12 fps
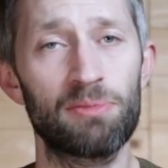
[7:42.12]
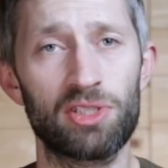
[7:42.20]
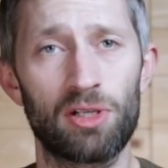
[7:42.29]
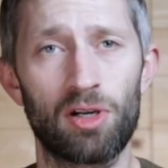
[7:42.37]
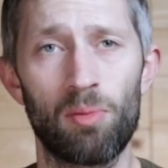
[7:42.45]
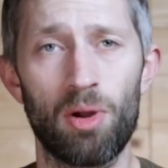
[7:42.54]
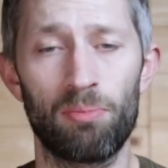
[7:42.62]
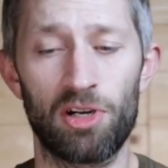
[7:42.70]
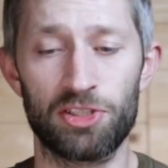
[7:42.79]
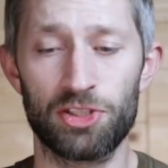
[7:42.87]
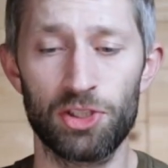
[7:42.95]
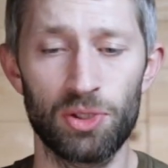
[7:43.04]
stock on my
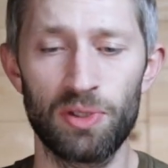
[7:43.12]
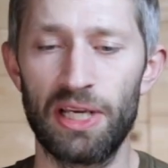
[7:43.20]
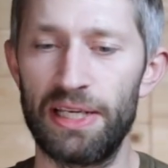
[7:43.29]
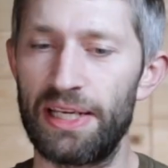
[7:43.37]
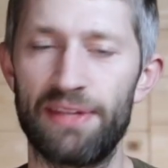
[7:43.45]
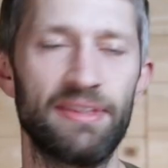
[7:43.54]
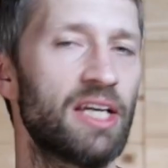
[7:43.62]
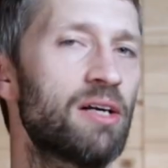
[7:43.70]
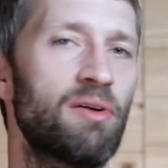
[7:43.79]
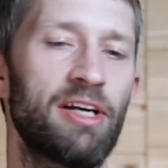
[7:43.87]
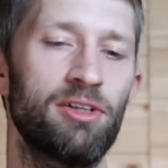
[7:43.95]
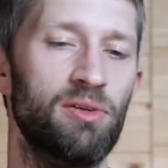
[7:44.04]
Mars 2, and
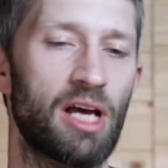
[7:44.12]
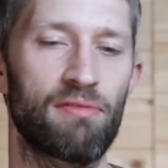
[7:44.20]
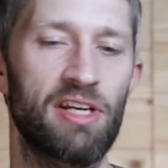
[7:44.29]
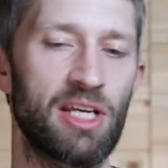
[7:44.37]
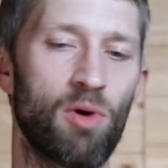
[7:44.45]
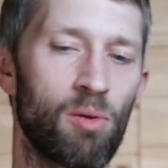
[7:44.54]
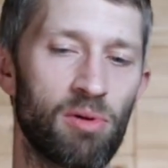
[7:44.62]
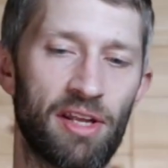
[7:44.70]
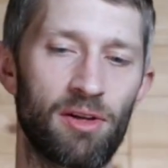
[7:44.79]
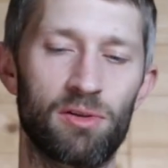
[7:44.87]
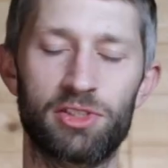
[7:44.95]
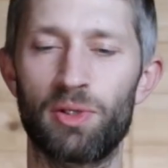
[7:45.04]
there I don't have any wobble
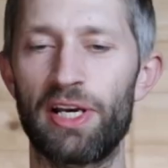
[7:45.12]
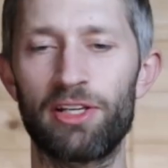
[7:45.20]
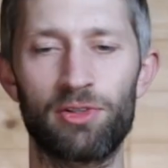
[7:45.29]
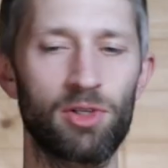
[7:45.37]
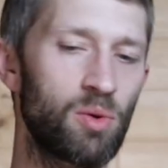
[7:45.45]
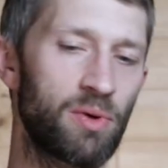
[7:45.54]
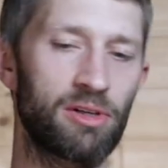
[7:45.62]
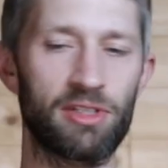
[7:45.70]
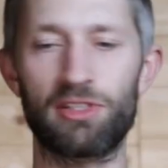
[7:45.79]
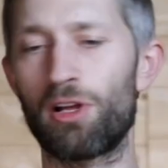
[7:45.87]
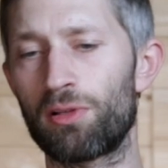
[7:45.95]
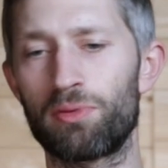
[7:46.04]
at all. So I don't know where
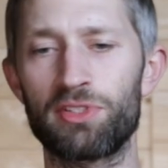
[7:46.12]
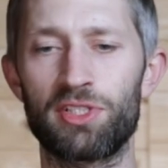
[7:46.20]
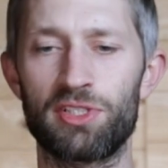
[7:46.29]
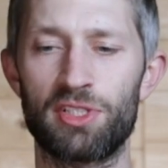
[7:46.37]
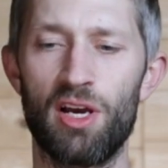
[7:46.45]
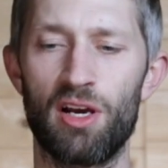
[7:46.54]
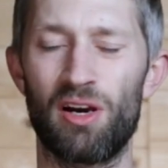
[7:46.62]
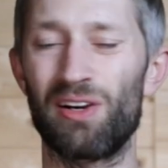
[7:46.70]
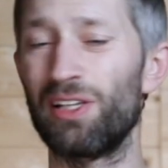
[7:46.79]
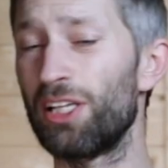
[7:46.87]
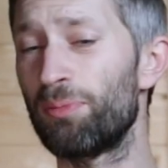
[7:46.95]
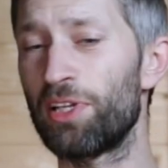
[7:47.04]
the tolerances
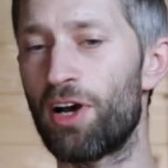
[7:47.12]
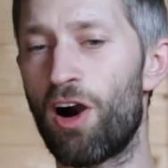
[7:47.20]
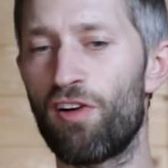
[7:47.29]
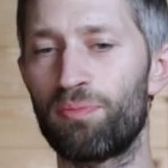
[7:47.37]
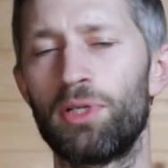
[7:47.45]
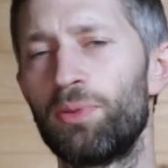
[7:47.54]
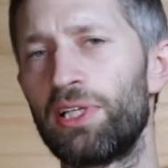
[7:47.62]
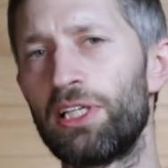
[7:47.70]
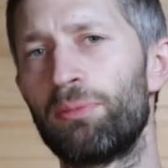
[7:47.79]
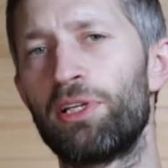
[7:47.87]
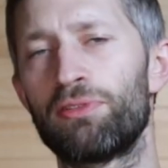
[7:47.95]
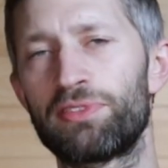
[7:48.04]
are a little bit off, but with a
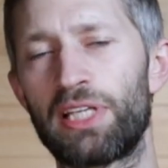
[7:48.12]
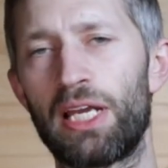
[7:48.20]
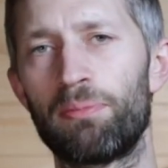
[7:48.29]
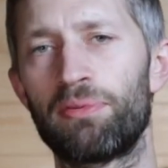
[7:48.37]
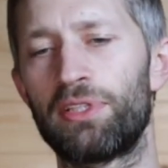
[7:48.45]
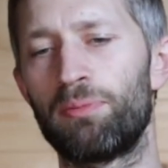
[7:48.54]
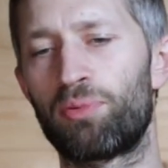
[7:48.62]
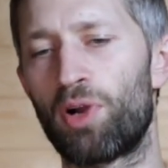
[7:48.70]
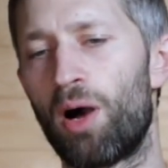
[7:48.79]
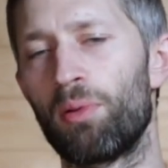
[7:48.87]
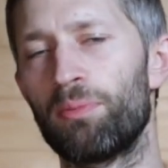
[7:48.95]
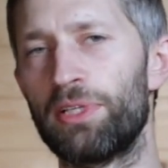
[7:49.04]
little bit of tape, the
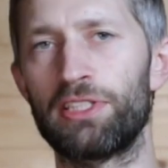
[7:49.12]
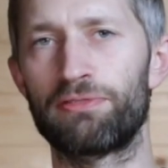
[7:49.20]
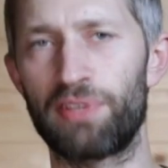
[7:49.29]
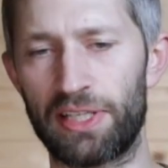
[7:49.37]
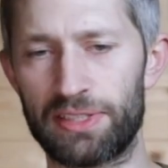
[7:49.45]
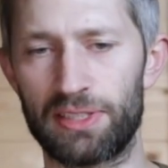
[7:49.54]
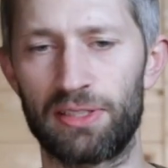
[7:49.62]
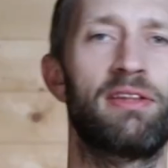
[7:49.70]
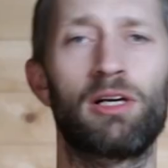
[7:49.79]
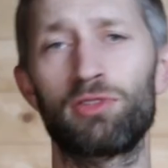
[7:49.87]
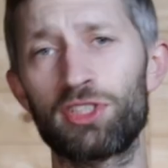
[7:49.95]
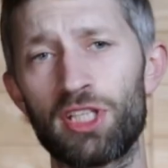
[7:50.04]
problem is fixed.
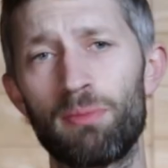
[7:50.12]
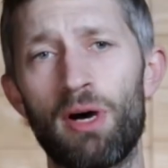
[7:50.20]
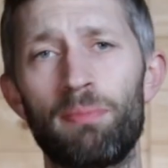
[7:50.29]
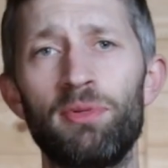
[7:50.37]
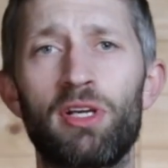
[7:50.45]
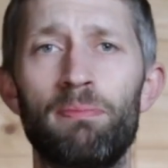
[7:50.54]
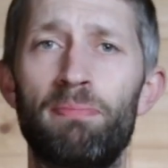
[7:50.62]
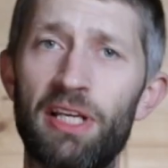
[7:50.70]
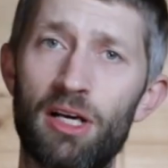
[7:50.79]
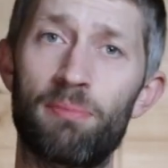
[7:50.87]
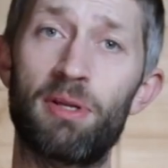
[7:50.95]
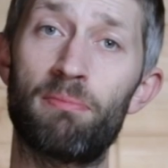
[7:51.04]
Now to sum up, you can
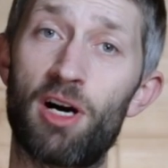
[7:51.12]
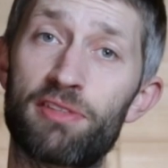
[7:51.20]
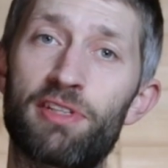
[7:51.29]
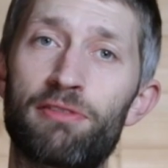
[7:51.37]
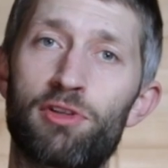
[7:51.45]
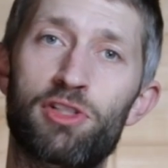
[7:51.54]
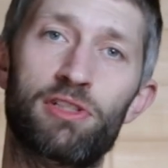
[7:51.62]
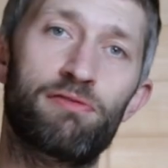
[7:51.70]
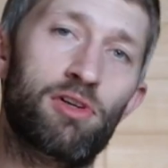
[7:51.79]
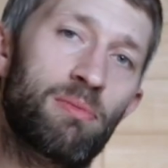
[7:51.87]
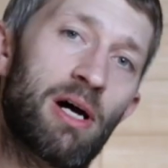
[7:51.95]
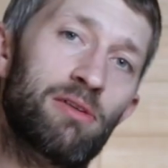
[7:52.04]
pick up the MOSFET version
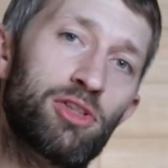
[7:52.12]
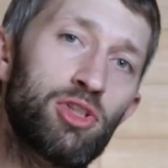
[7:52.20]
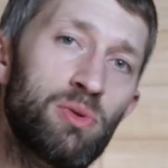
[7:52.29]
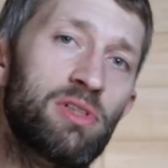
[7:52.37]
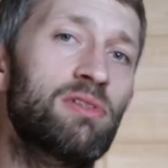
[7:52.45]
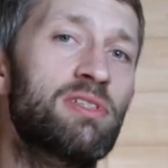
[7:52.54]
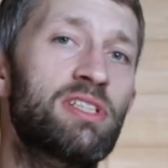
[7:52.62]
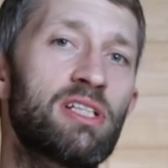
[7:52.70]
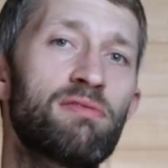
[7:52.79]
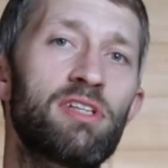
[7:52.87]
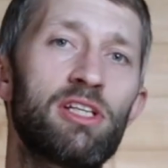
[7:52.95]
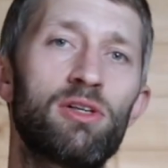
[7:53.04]
for about
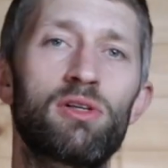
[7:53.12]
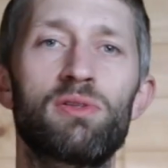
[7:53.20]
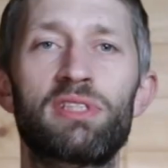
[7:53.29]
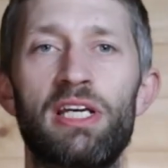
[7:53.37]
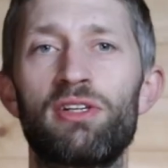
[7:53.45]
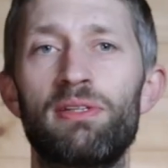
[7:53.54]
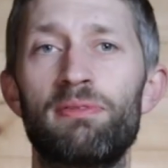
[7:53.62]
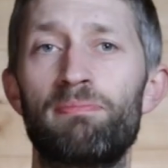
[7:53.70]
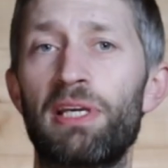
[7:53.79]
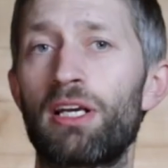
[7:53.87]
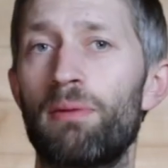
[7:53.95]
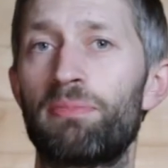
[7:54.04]
270 euros, and you can
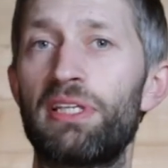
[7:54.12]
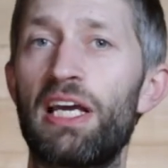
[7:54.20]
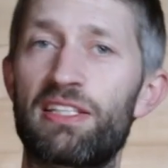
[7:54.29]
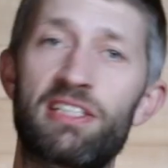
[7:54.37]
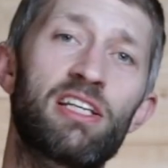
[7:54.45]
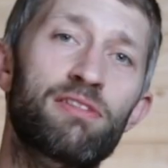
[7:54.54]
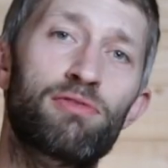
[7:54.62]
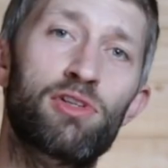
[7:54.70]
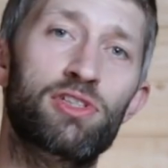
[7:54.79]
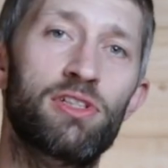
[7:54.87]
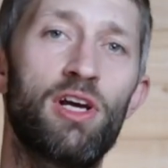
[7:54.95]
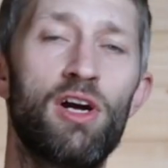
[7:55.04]
pick up the SSS
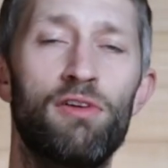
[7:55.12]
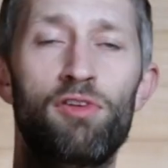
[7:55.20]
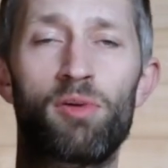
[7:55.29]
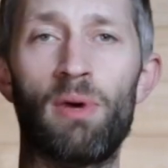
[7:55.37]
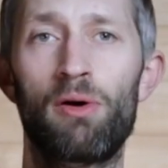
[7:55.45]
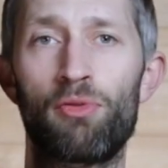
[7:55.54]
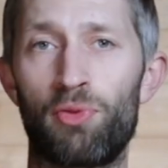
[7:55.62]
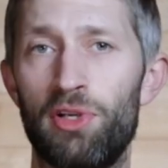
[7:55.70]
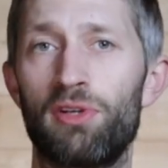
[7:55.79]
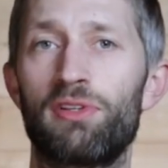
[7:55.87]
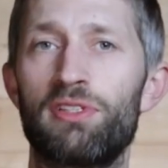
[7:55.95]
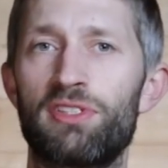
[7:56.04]
version for about
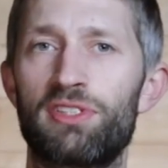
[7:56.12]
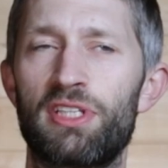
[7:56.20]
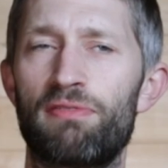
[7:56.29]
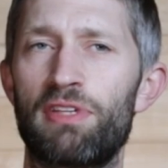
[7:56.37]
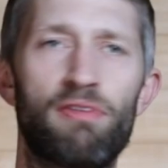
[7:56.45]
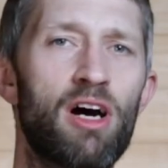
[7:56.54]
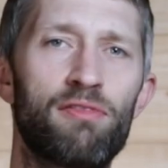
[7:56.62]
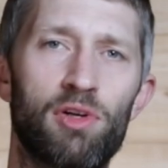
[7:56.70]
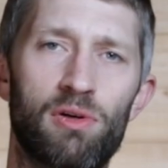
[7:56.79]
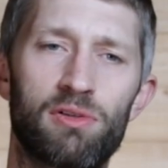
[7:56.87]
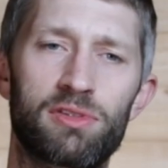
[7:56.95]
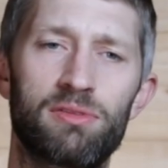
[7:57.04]
375
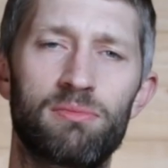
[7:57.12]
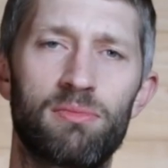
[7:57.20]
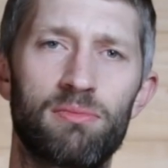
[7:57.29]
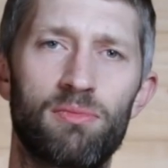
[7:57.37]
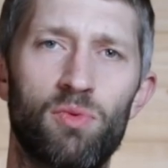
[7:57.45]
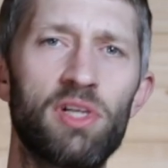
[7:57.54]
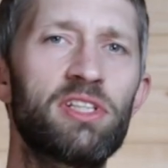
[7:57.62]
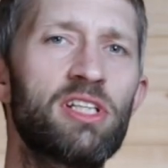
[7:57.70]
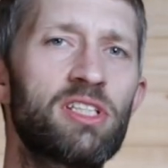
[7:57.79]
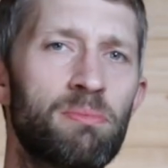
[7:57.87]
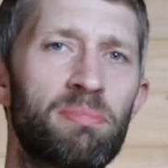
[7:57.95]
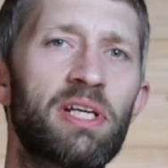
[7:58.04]
euros, which
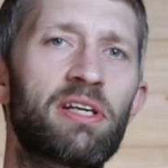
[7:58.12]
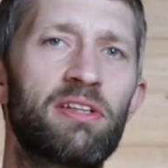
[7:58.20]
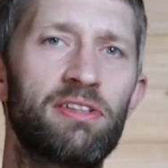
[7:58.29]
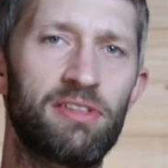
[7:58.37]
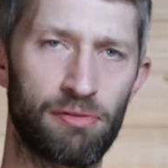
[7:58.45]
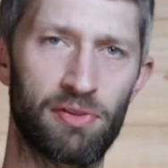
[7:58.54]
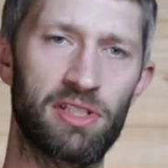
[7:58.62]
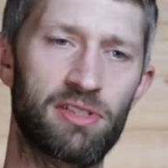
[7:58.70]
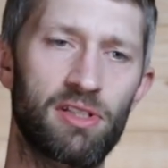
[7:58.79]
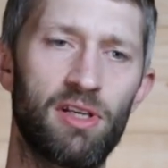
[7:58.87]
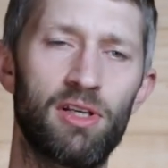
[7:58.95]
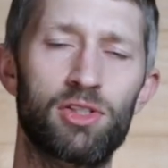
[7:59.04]
is a big
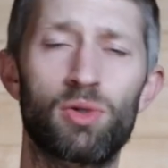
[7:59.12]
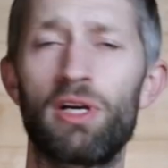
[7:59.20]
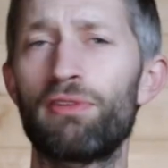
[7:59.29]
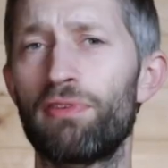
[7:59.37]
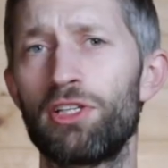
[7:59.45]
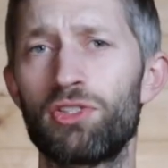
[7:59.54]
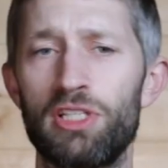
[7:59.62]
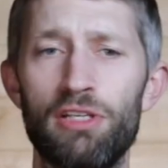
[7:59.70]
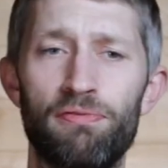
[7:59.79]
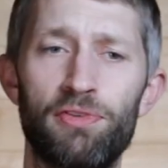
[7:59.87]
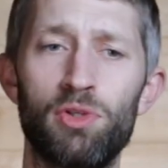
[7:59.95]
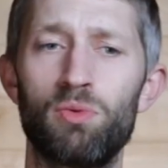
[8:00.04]
difference. So I advise you,
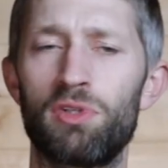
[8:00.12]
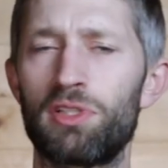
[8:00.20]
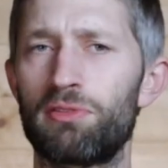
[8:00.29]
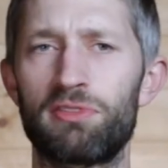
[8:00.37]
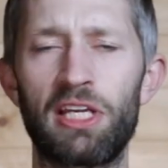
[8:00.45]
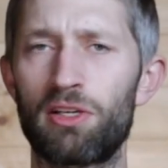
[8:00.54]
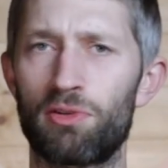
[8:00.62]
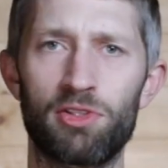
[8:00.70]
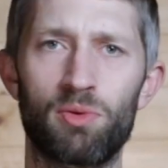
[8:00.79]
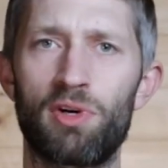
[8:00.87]
if you want to tinker on your